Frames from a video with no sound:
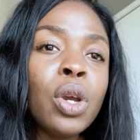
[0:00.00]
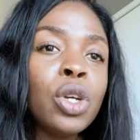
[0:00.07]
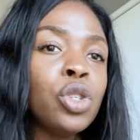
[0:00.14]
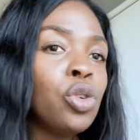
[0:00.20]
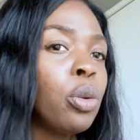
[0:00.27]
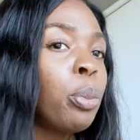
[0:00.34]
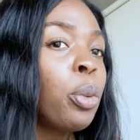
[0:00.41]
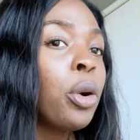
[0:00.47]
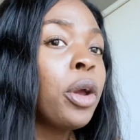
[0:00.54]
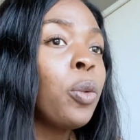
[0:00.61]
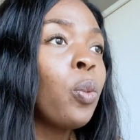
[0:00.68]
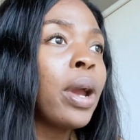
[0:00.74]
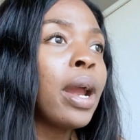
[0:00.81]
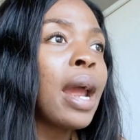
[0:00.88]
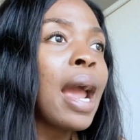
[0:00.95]
to a point
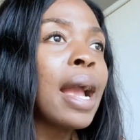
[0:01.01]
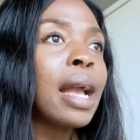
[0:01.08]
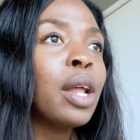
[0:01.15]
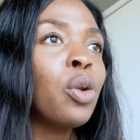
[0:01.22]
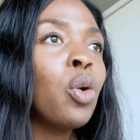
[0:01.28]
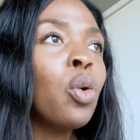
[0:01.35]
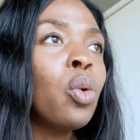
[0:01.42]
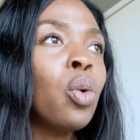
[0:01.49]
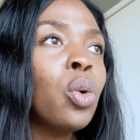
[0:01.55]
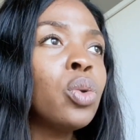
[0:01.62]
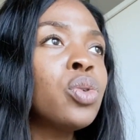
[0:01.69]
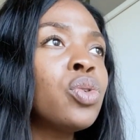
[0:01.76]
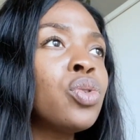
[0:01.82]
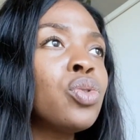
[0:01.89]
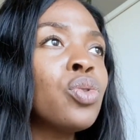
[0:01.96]
where I cannot go
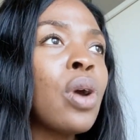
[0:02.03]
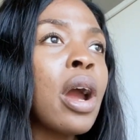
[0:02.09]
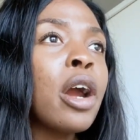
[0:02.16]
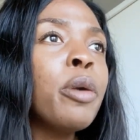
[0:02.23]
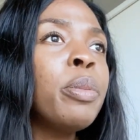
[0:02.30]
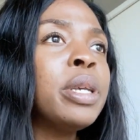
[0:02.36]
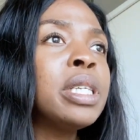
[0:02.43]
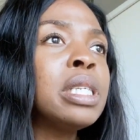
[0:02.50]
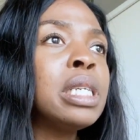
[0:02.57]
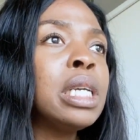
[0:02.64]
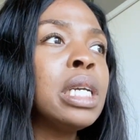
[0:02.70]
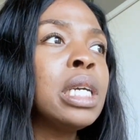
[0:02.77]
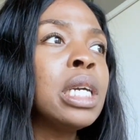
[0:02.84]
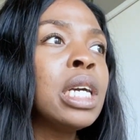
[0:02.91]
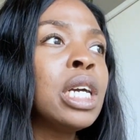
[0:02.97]
to
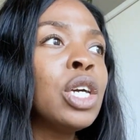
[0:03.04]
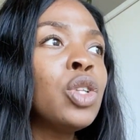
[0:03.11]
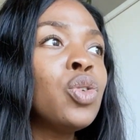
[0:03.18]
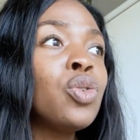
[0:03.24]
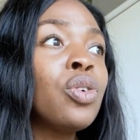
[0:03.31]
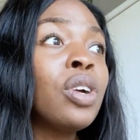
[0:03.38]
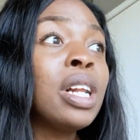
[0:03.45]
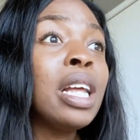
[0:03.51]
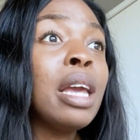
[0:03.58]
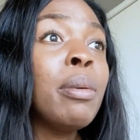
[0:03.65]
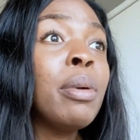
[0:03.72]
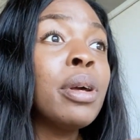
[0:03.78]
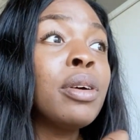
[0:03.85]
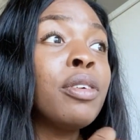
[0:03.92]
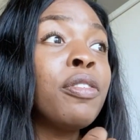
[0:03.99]
RBC to claim
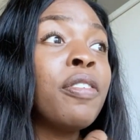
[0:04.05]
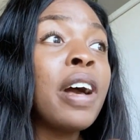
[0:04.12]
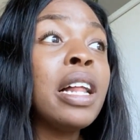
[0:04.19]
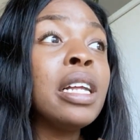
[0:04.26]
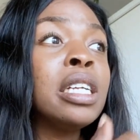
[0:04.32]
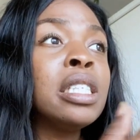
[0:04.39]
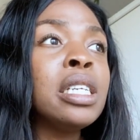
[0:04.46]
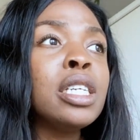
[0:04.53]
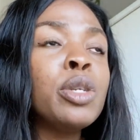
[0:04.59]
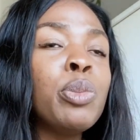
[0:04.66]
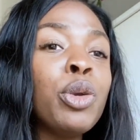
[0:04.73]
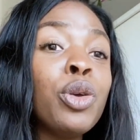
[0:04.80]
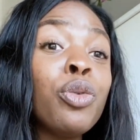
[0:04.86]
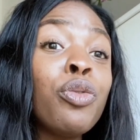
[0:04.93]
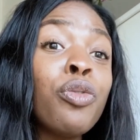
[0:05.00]
file a
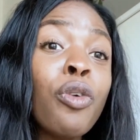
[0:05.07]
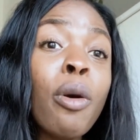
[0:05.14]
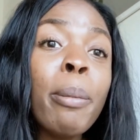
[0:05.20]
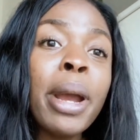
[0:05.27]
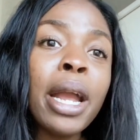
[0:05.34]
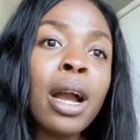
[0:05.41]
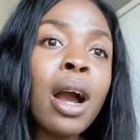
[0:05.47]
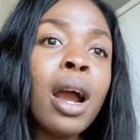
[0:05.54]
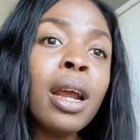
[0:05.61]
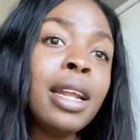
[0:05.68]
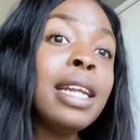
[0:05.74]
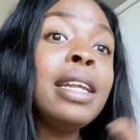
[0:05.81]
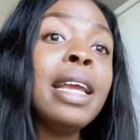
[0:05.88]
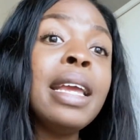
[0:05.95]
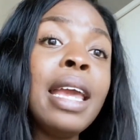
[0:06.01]
dispute for my card
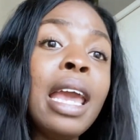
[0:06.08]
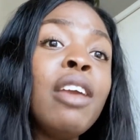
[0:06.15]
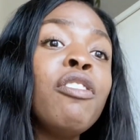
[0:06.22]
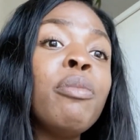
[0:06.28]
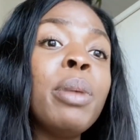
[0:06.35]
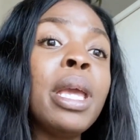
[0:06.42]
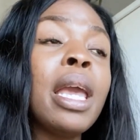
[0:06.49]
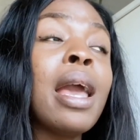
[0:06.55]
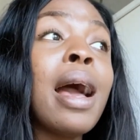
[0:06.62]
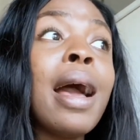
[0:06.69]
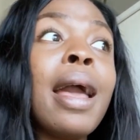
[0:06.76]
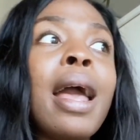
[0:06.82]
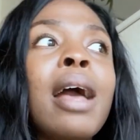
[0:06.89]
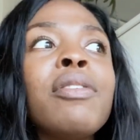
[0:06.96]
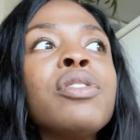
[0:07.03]
that they gave me. I
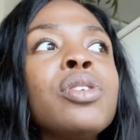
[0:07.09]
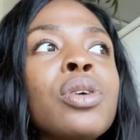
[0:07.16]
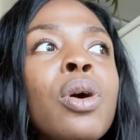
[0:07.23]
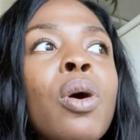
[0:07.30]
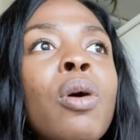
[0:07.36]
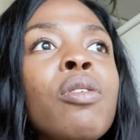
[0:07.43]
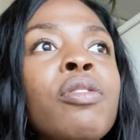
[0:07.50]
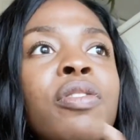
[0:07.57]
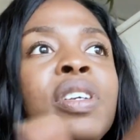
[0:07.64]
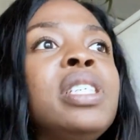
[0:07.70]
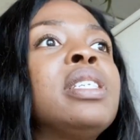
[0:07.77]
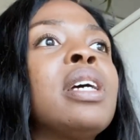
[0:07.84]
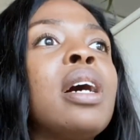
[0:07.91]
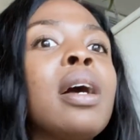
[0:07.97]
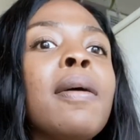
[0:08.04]
have to call
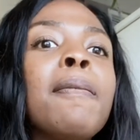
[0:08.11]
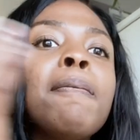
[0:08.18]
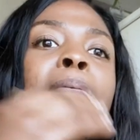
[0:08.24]
Visa.